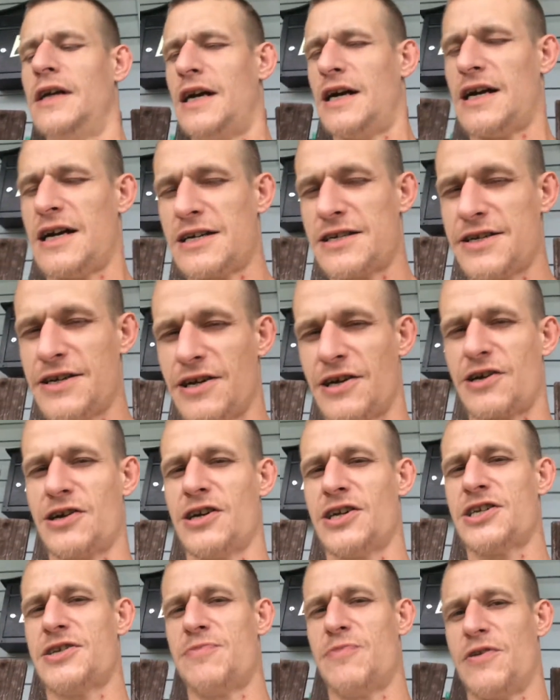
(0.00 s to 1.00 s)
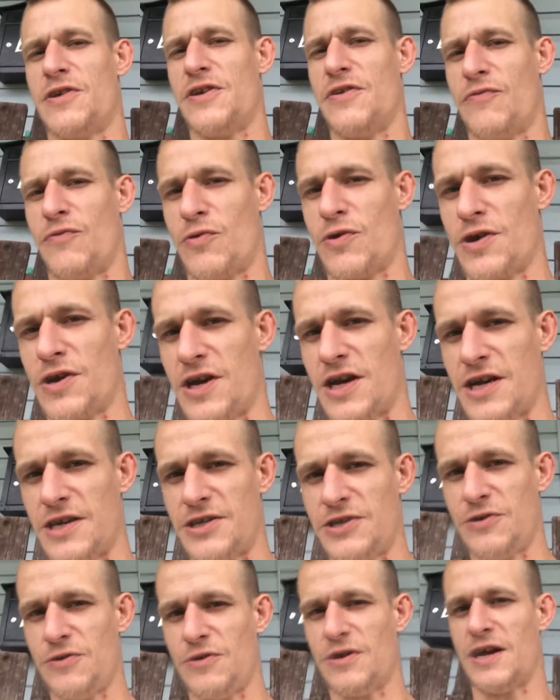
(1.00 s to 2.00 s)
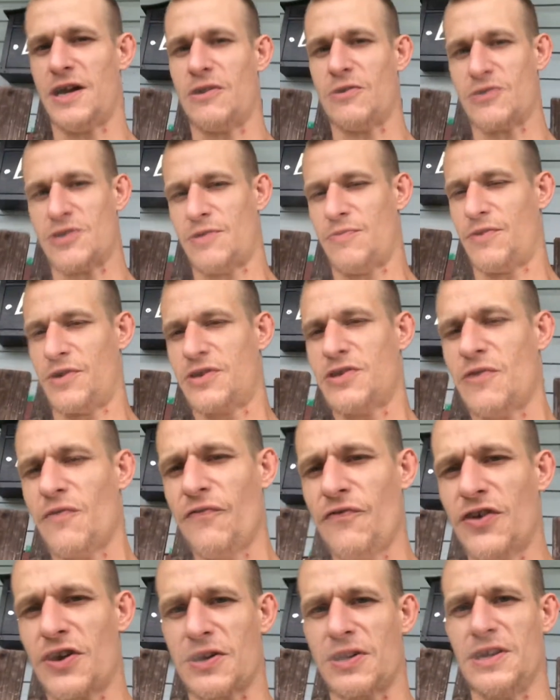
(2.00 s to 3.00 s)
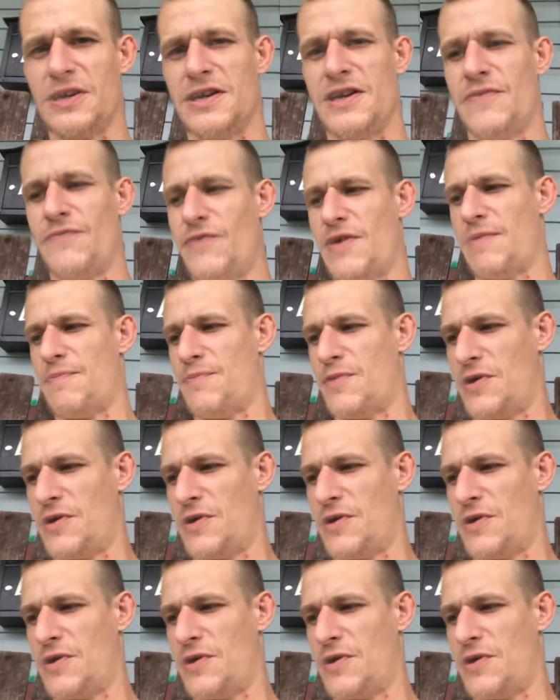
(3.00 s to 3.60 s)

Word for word: And I seen a customer give one guy $2. I'm like, don't fucking give them